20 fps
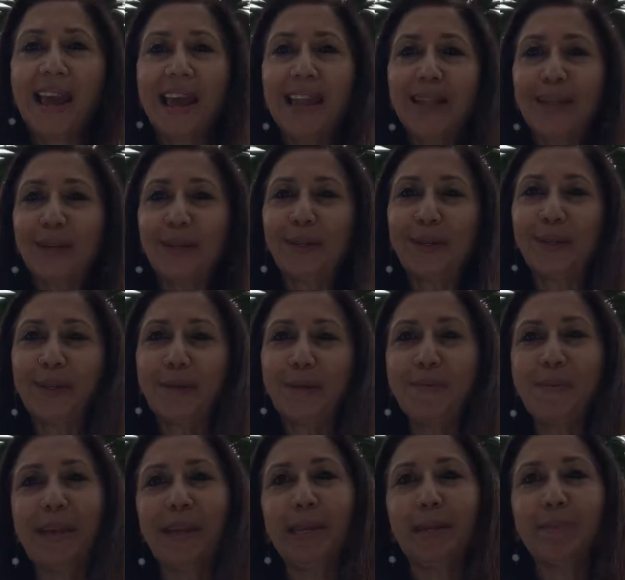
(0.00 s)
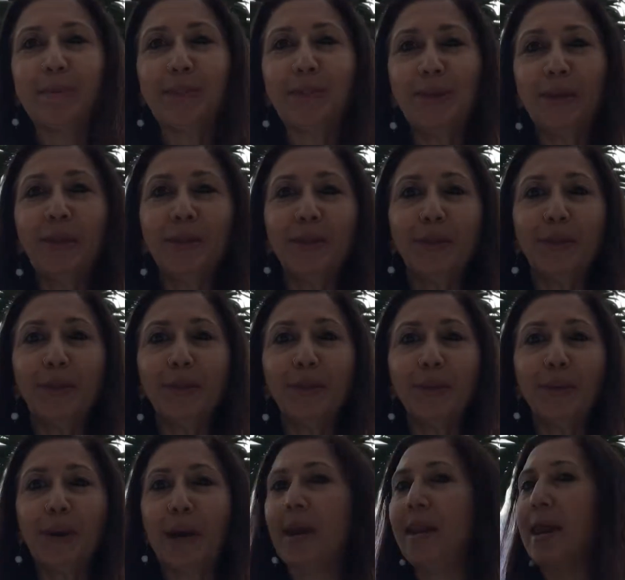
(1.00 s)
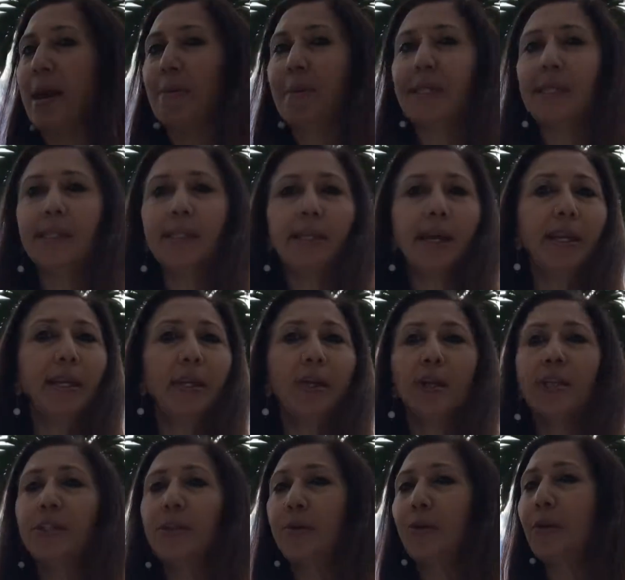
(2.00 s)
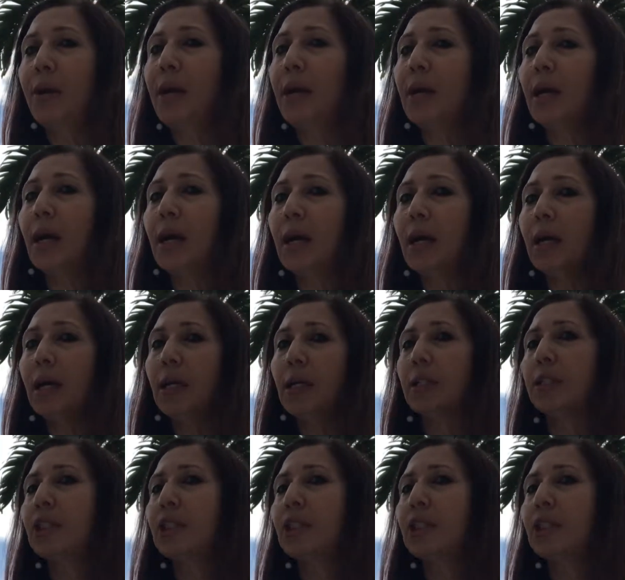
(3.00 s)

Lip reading: Hello, my name is Ritu and I'm in sunny Costa Rica.